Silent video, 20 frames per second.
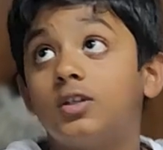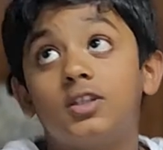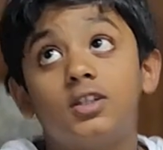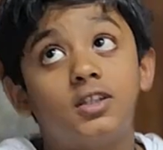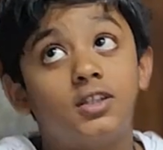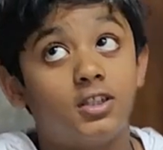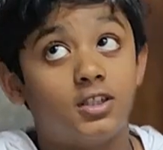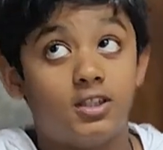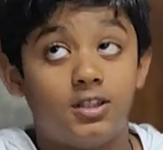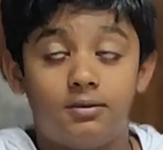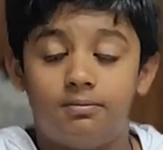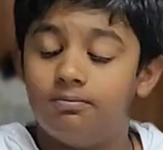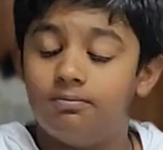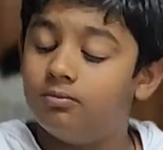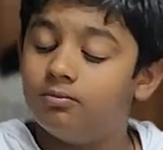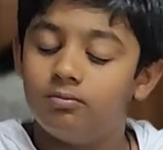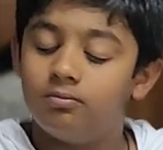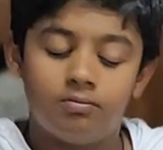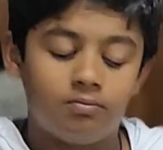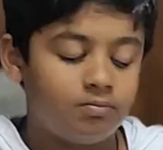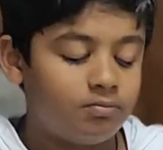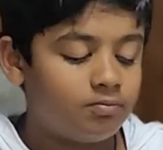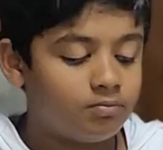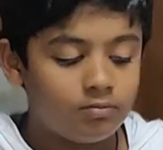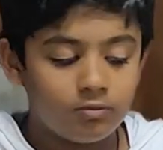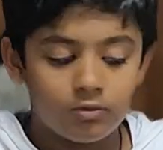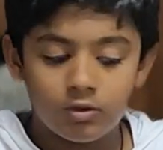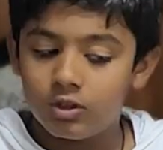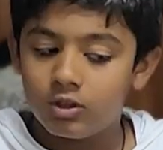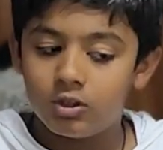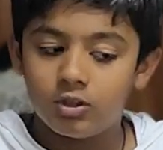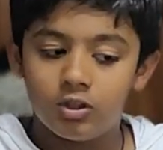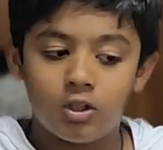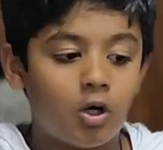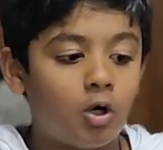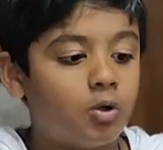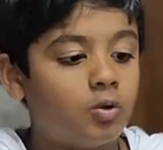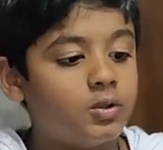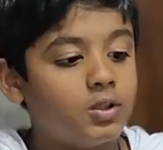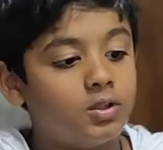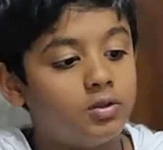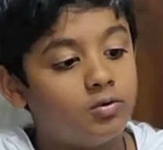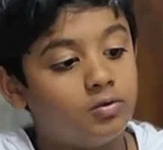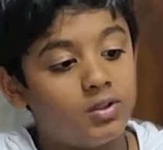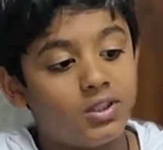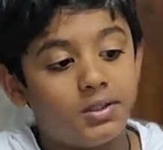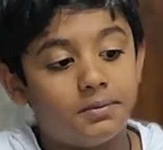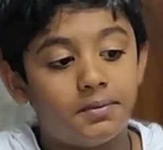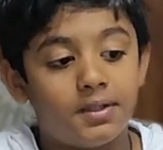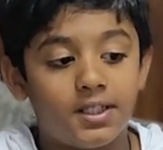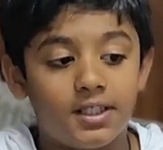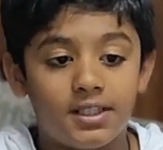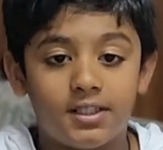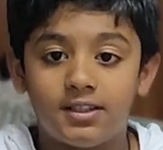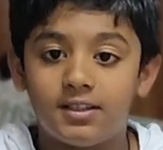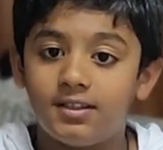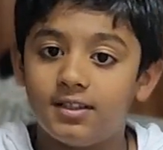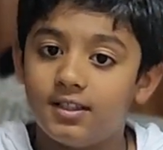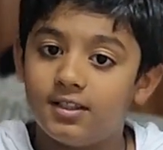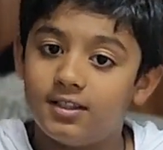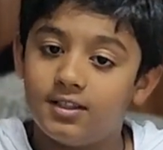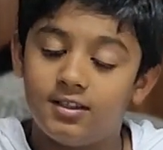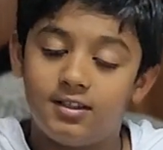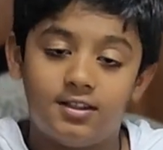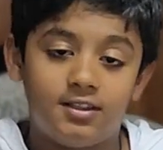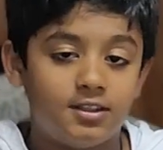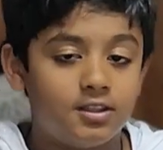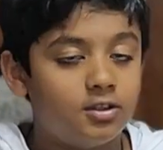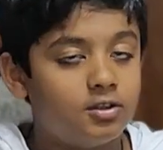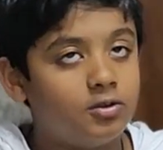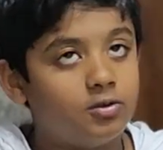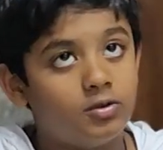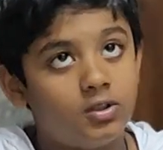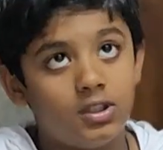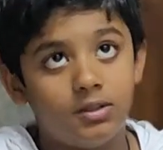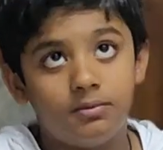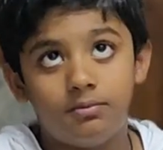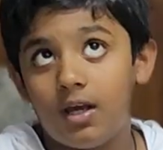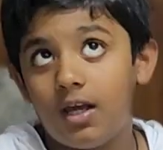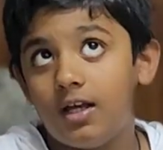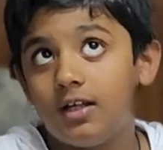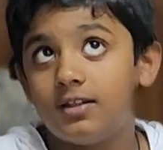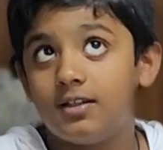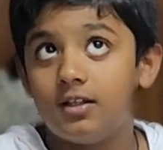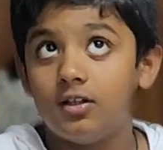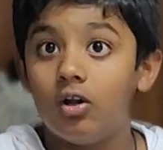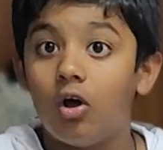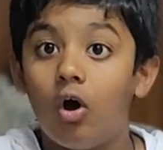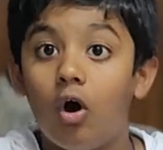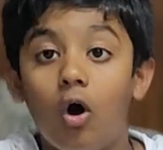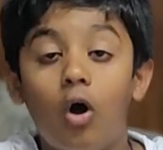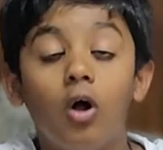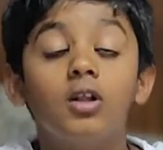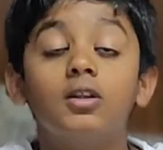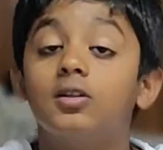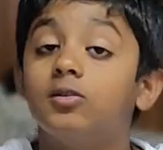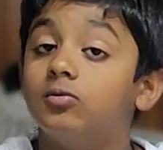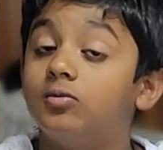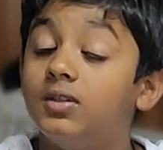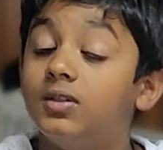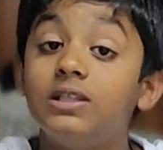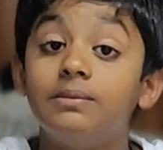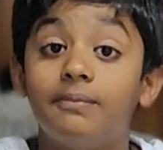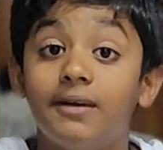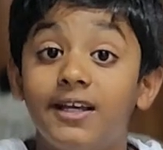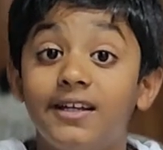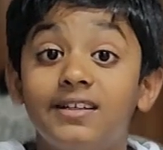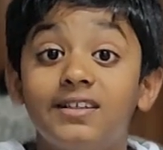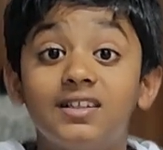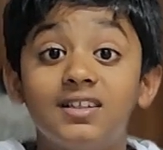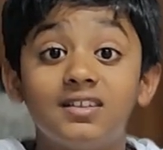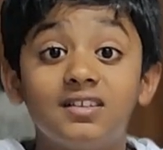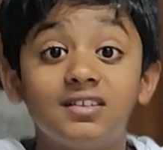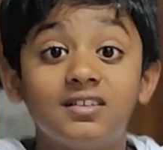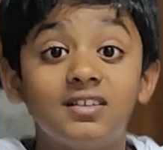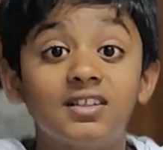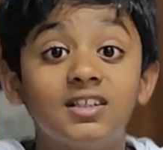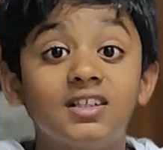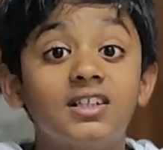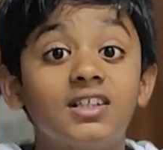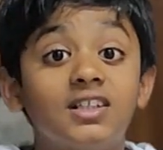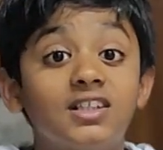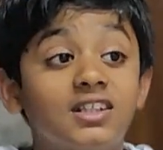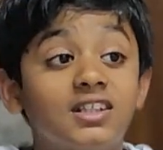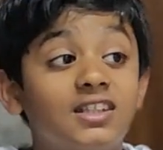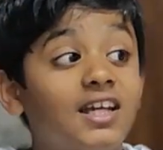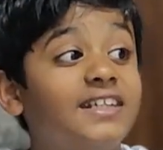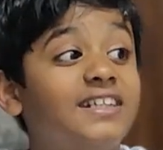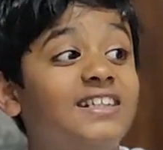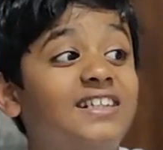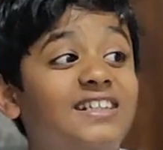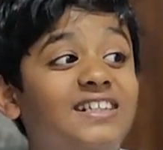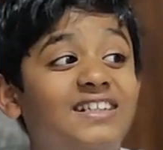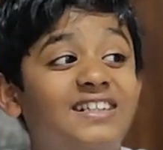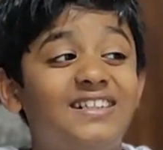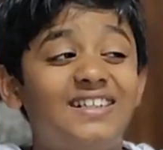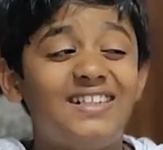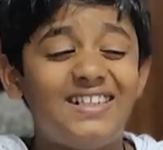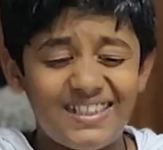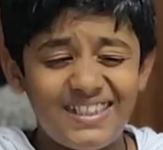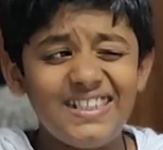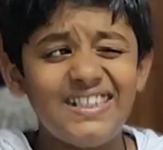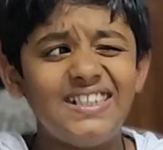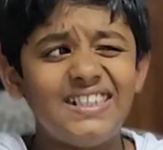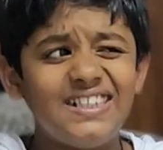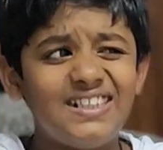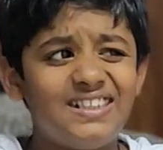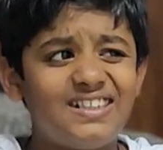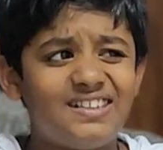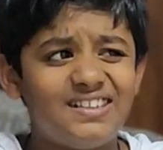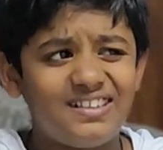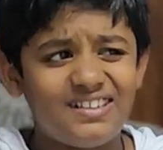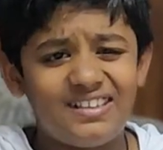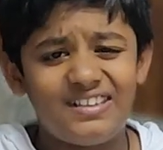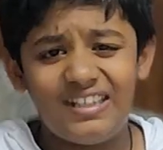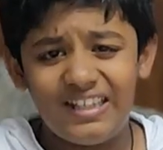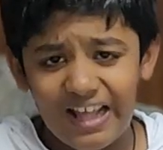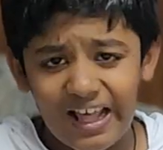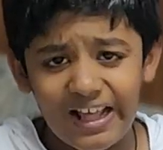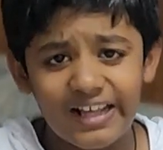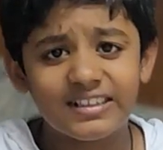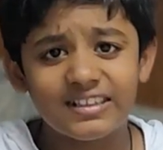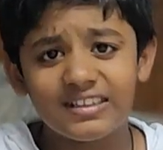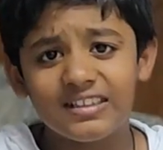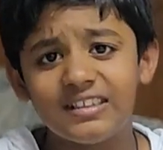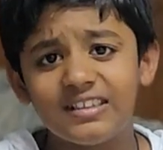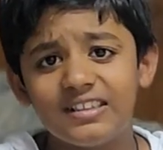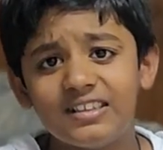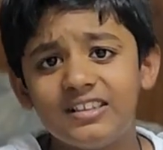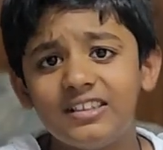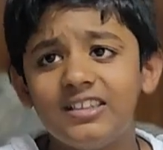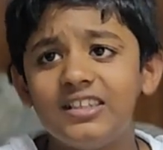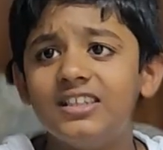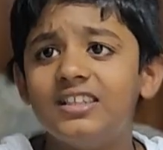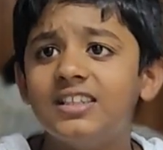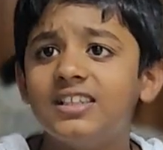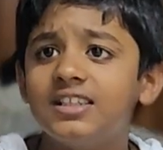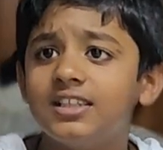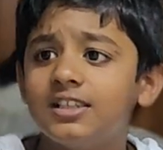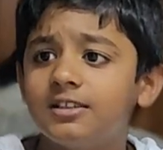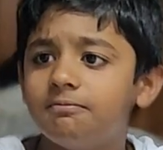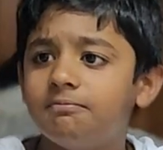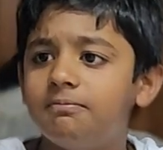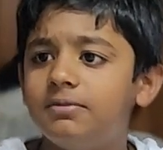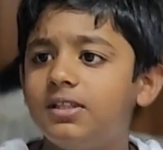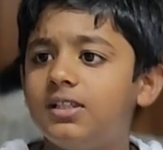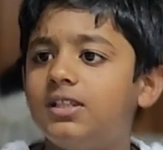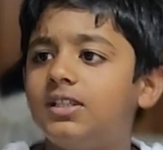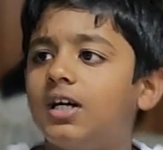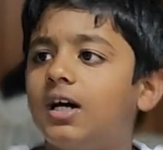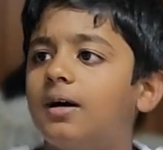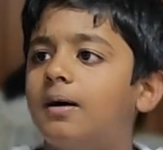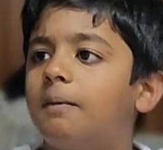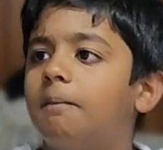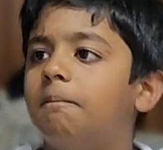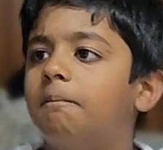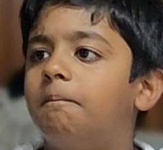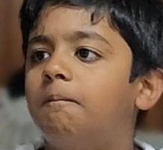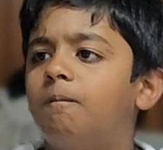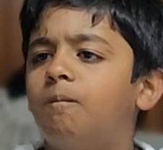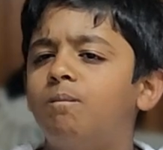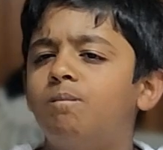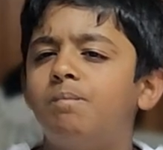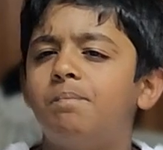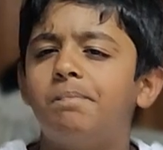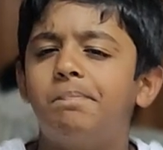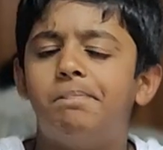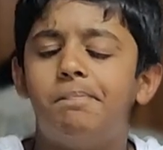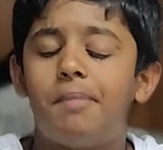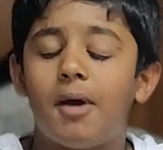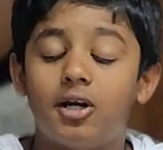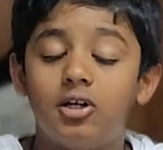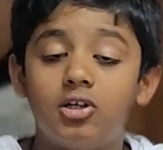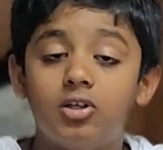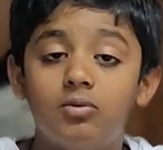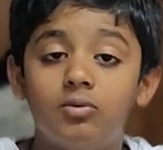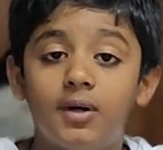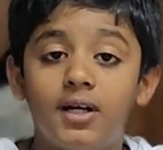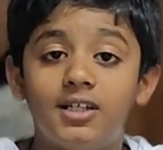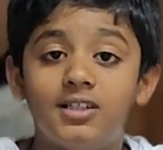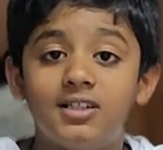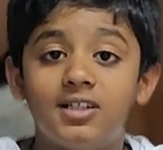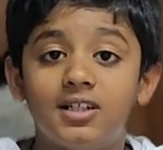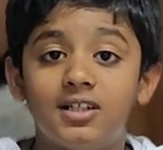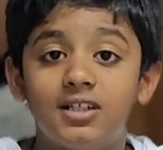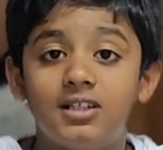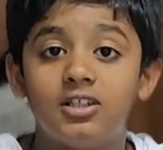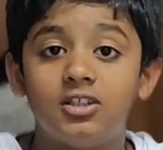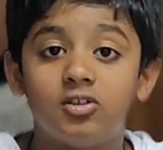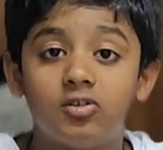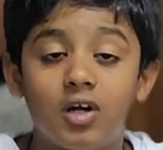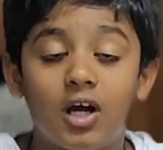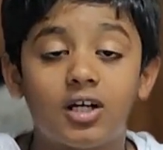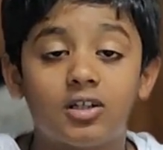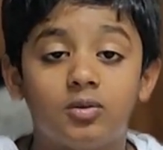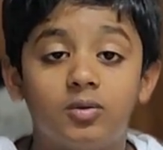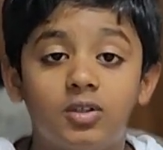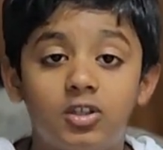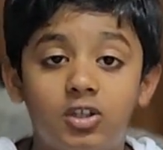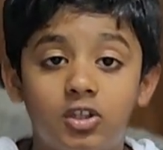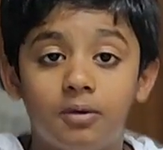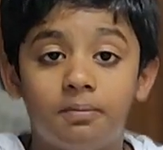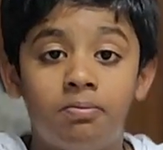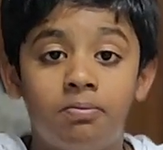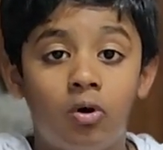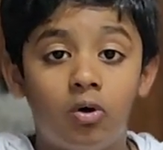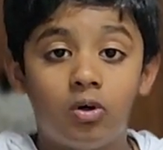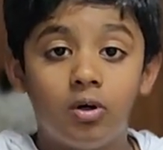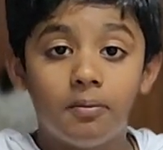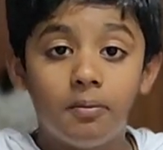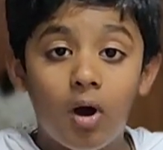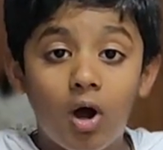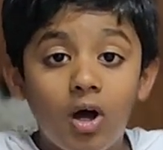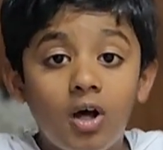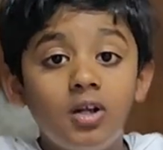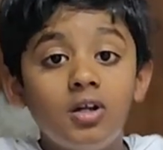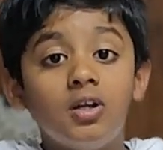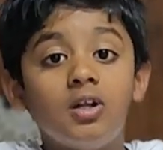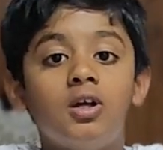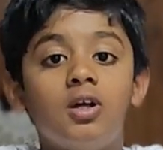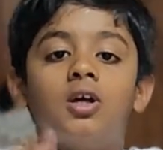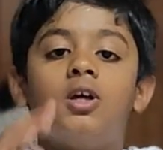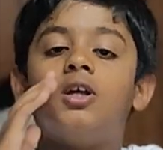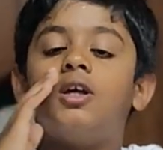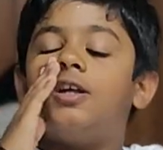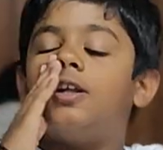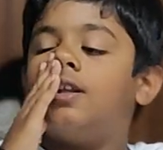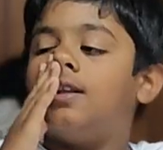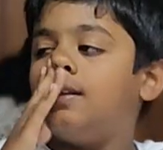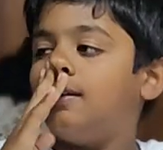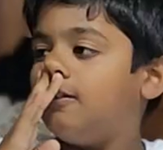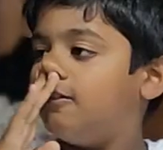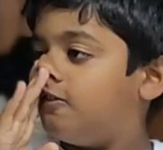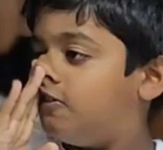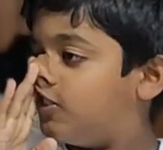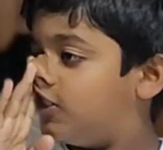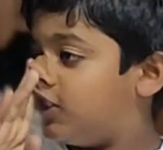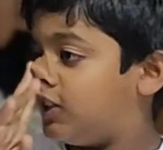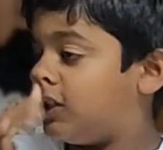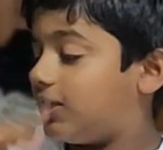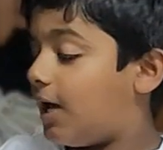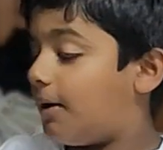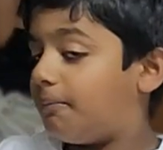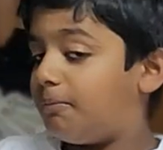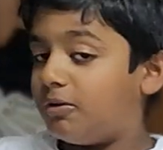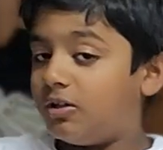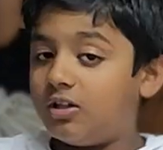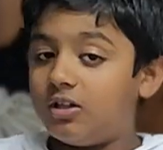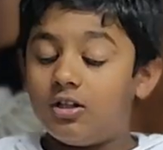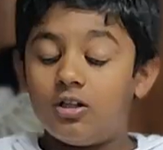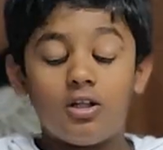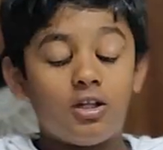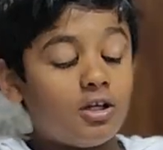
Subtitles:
in the Hoenn remakes and the Sinnoh remakes and all the remakes, they did technically be a better way to interact with your Pokemon. For example,